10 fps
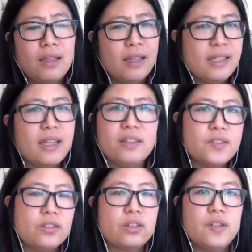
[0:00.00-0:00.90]
and the other
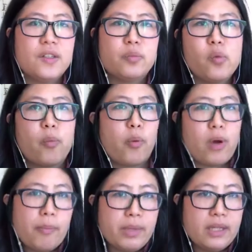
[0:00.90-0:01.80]
sister is more
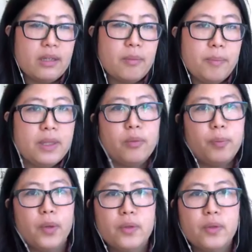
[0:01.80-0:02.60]
preppy, but they're both